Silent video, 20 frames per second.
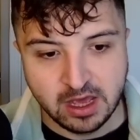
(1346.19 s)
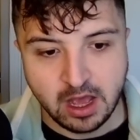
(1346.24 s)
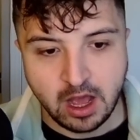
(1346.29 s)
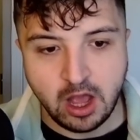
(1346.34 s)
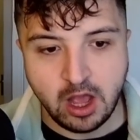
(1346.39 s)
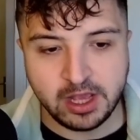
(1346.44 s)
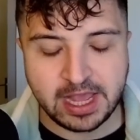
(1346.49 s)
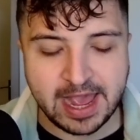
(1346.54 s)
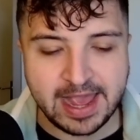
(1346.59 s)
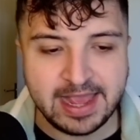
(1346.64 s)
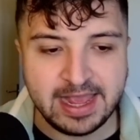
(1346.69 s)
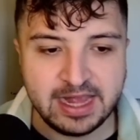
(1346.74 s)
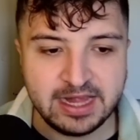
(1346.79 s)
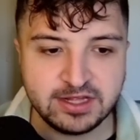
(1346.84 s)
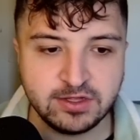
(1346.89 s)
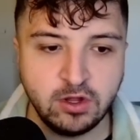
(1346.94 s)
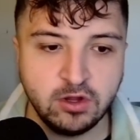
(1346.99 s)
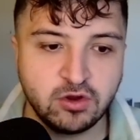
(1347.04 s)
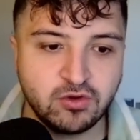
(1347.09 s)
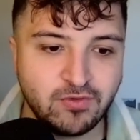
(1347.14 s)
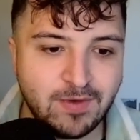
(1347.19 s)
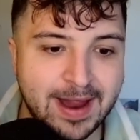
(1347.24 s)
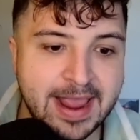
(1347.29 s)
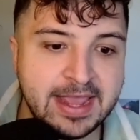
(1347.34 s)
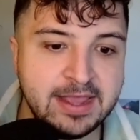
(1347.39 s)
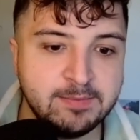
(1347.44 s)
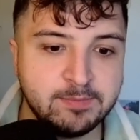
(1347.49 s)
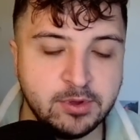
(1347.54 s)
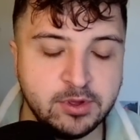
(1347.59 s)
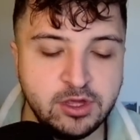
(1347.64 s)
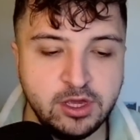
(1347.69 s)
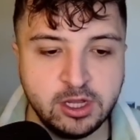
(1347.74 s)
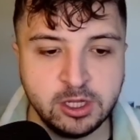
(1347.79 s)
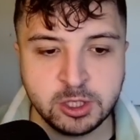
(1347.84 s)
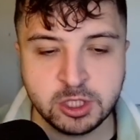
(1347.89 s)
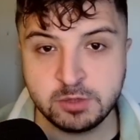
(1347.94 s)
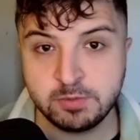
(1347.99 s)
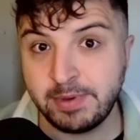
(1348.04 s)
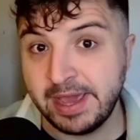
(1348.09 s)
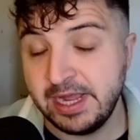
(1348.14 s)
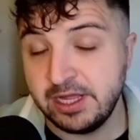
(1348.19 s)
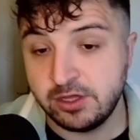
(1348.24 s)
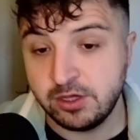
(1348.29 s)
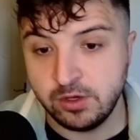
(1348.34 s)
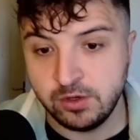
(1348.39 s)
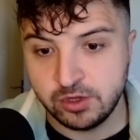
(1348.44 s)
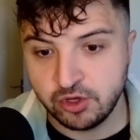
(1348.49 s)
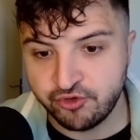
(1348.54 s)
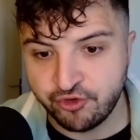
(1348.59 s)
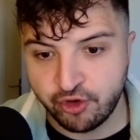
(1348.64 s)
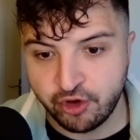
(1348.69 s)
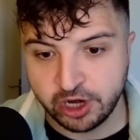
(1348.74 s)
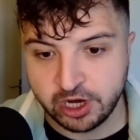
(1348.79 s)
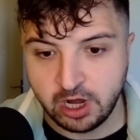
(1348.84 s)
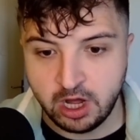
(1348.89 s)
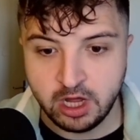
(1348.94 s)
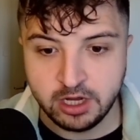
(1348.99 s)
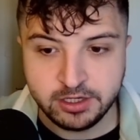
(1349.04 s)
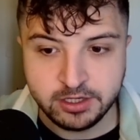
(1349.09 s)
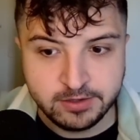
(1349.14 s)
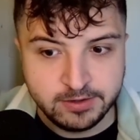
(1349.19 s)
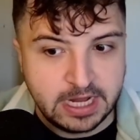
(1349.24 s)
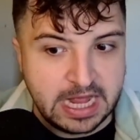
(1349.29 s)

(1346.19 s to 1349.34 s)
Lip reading: okay, it's not great, but you can just pay 2 to draw a card.